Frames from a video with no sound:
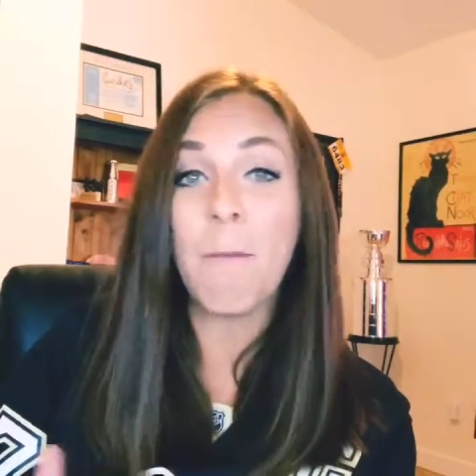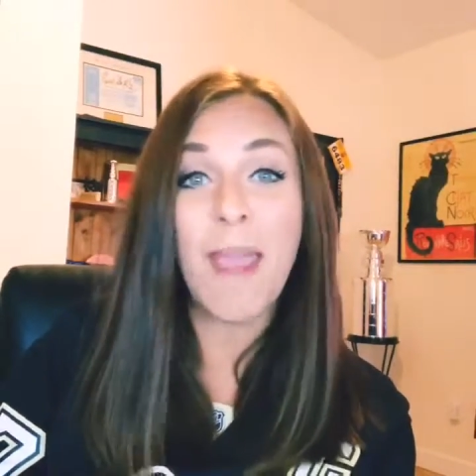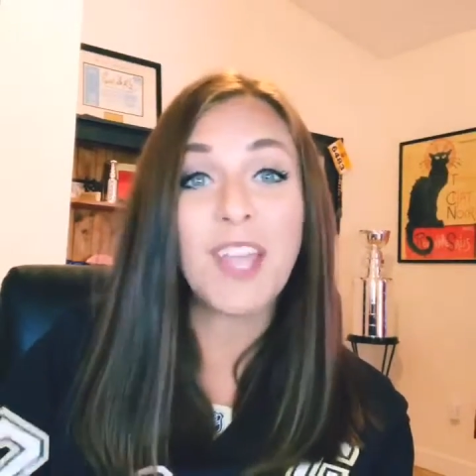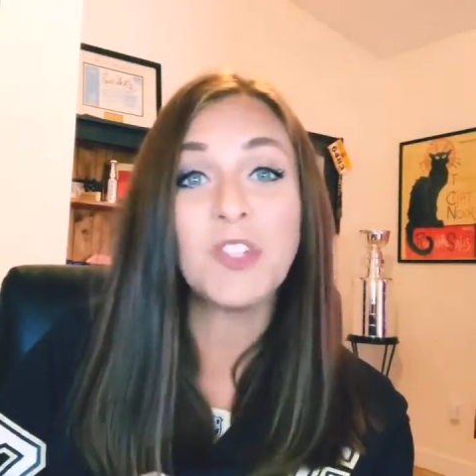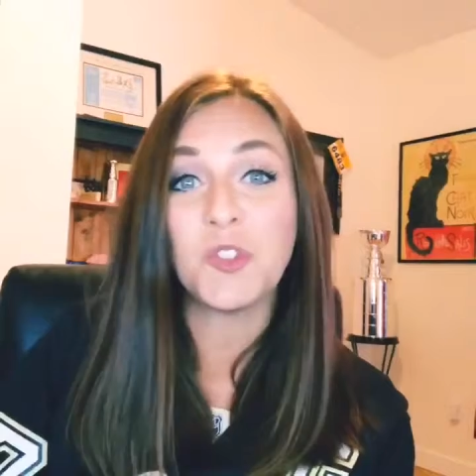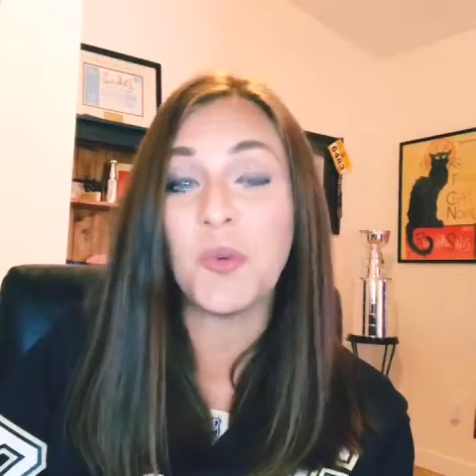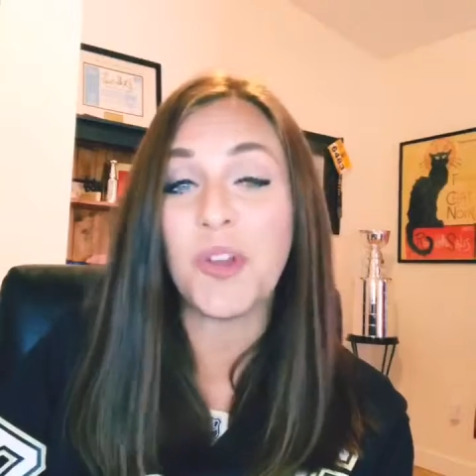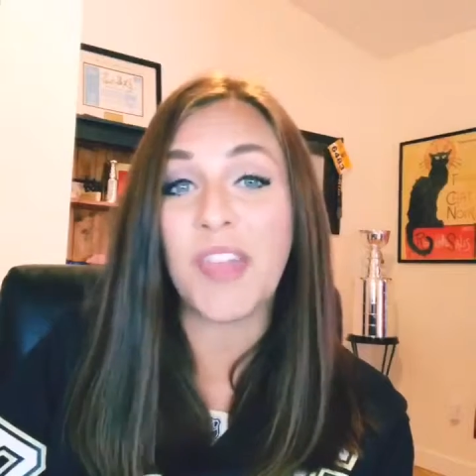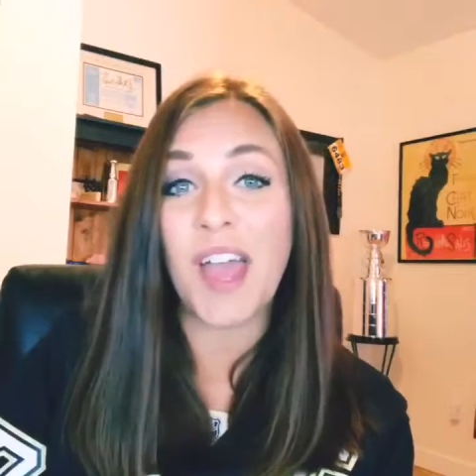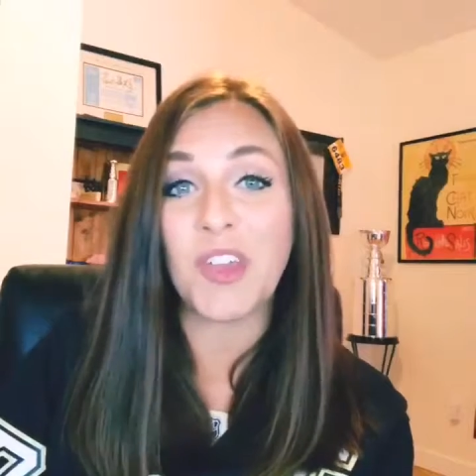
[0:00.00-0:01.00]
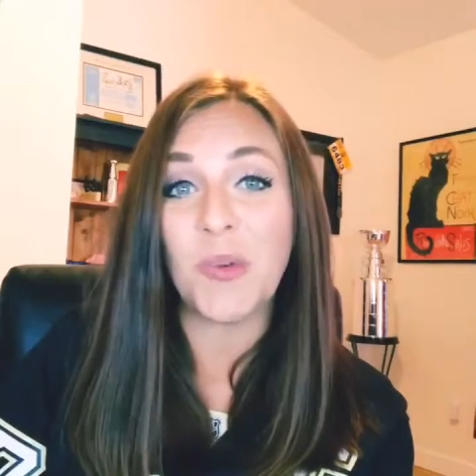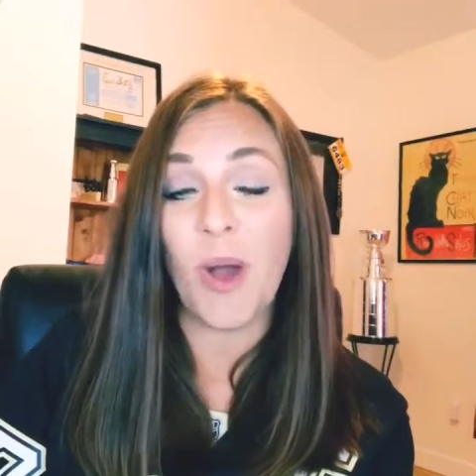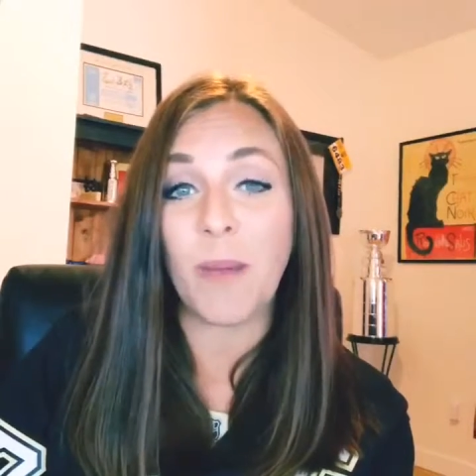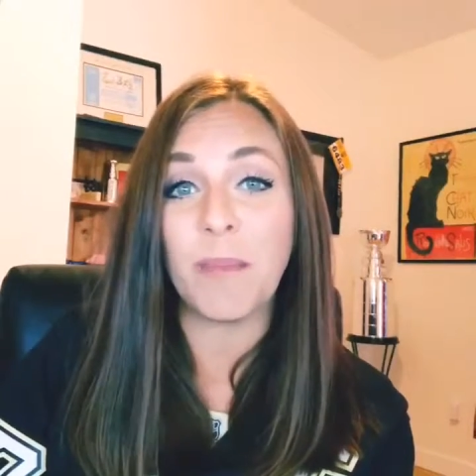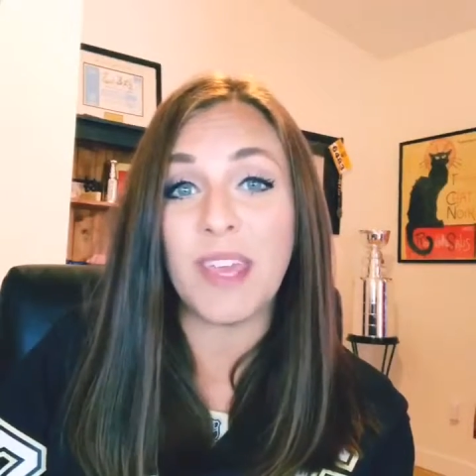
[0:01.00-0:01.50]
Make sure that you
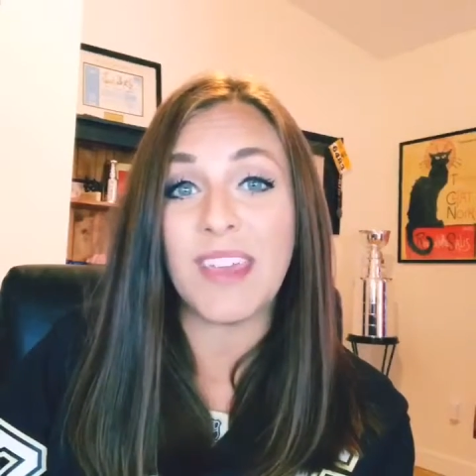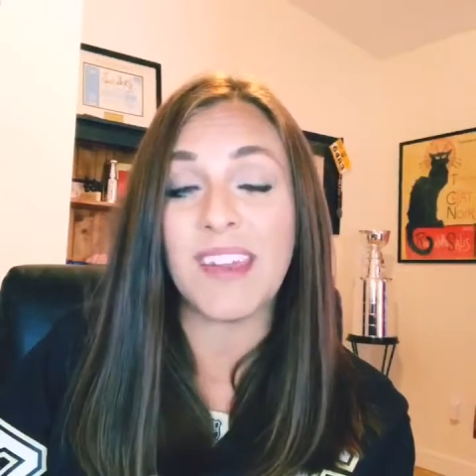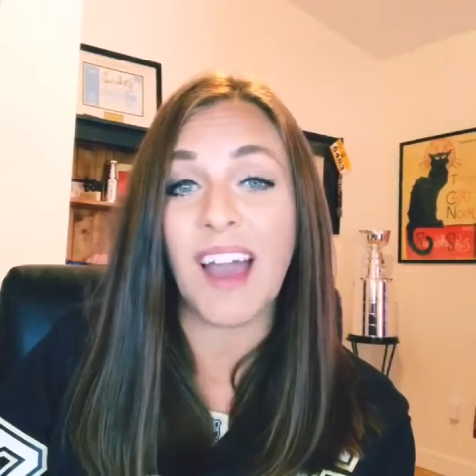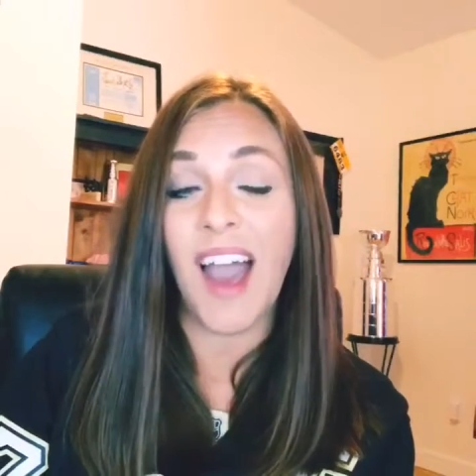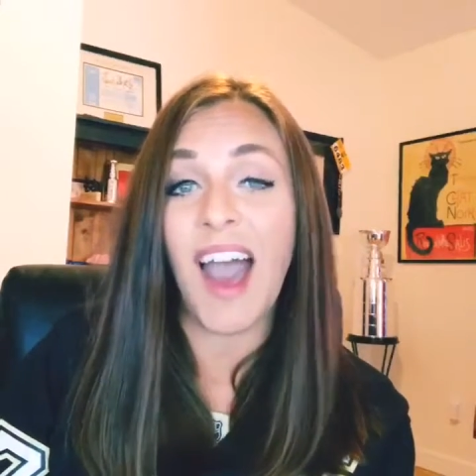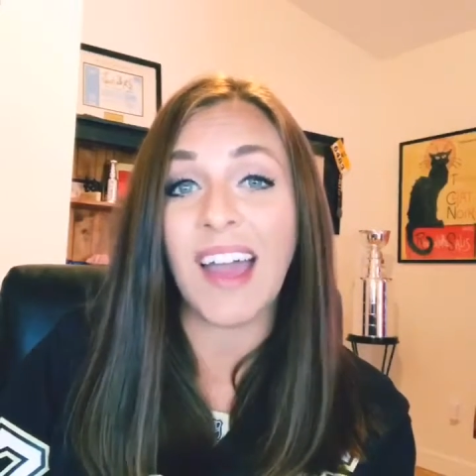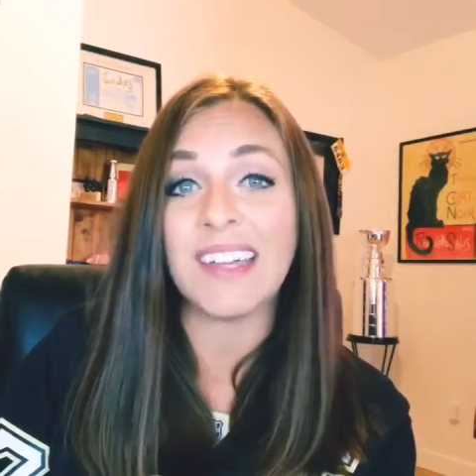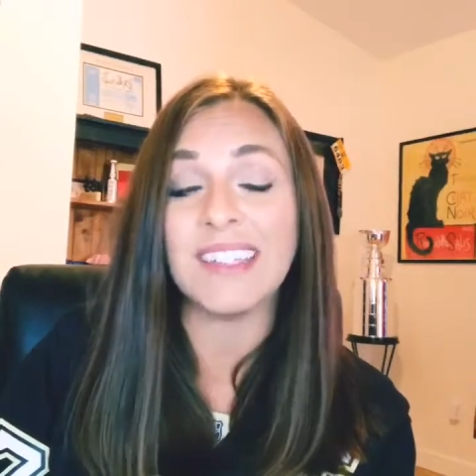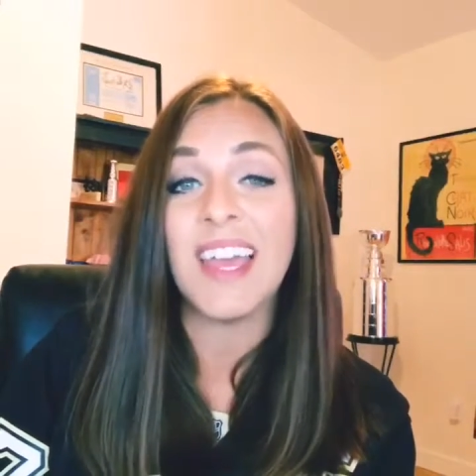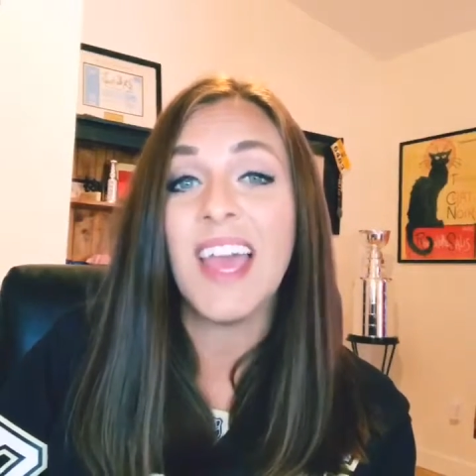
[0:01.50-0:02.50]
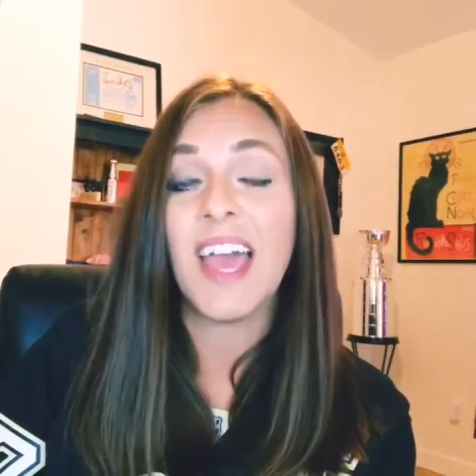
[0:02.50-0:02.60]
are being kind,